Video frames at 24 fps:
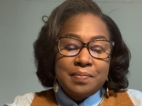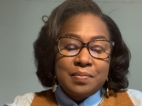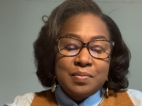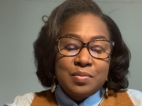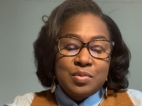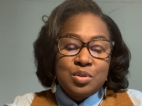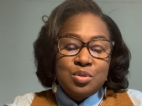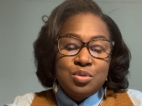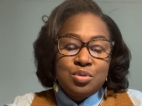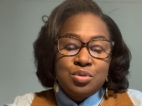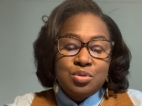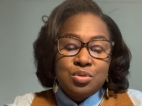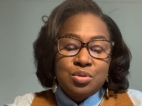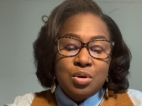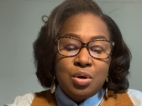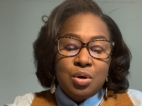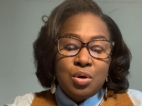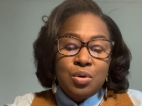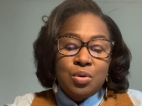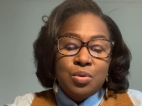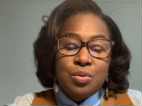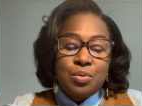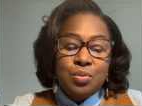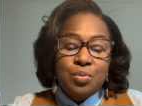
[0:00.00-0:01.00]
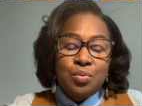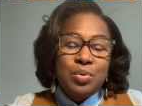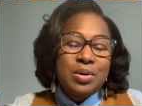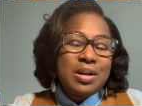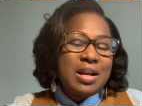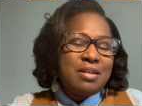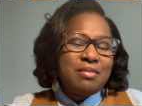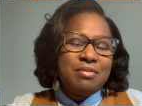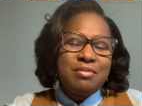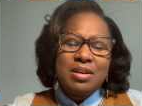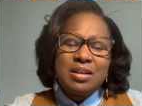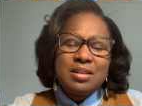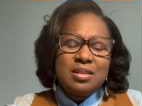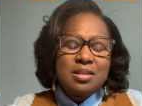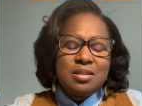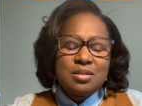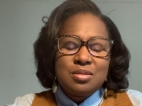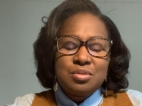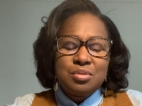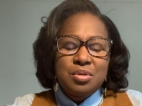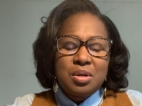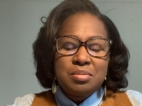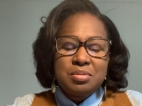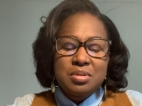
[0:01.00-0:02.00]
So when I read this
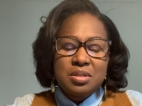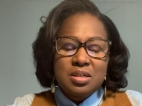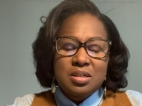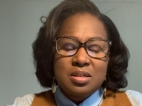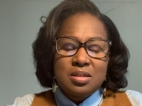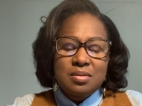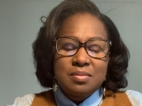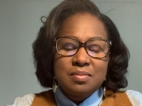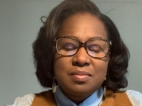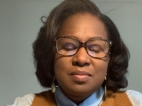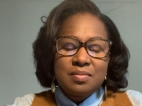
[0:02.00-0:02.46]
scripture,